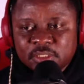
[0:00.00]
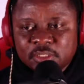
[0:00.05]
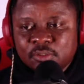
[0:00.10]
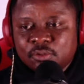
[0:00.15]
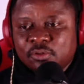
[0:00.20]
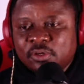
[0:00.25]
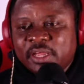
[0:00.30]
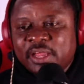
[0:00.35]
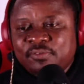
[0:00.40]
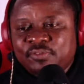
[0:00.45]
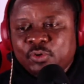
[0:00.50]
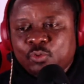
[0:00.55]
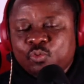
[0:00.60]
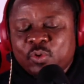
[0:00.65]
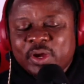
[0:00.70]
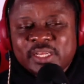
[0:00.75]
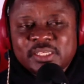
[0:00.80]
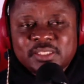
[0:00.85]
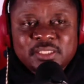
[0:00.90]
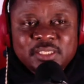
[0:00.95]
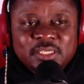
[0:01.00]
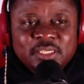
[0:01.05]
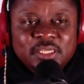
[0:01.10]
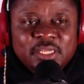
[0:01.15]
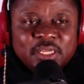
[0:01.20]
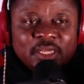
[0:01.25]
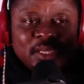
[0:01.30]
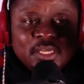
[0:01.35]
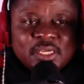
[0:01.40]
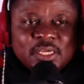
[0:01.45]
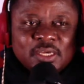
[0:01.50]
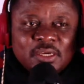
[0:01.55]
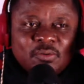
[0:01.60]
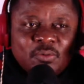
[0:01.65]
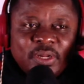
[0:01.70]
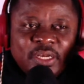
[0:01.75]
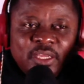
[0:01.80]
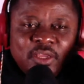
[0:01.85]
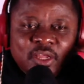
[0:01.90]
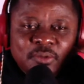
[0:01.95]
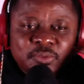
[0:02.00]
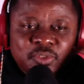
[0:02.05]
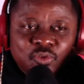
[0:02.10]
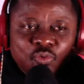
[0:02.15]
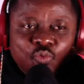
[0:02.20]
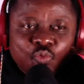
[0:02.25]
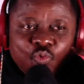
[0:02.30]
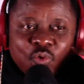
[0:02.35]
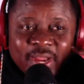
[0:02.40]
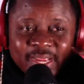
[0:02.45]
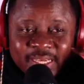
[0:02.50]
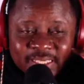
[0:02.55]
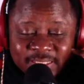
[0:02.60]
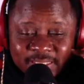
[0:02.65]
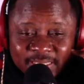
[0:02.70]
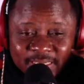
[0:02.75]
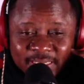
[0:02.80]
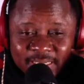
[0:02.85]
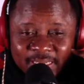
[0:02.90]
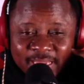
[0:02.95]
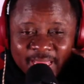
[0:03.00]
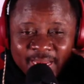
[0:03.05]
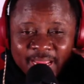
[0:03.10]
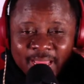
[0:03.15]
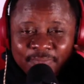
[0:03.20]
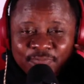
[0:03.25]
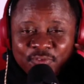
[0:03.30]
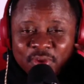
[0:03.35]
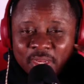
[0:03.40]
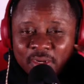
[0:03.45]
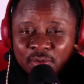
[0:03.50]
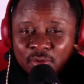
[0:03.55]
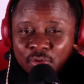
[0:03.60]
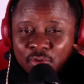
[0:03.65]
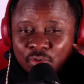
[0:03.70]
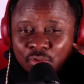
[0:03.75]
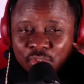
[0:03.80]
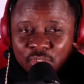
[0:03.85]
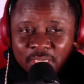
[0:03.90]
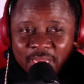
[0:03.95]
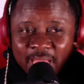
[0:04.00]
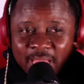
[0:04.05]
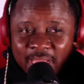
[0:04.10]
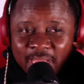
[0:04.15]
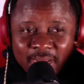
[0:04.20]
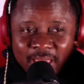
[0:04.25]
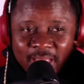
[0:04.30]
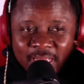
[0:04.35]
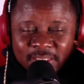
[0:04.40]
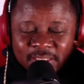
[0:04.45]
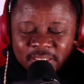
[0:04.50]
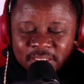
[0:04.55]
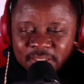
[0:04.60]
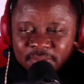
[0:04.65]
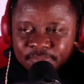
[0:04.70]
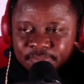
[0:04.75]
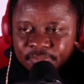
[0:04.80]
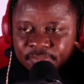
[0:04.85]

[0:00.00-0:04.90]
So every Wednesday, when it comes to Wednesday and I've got to go to that class,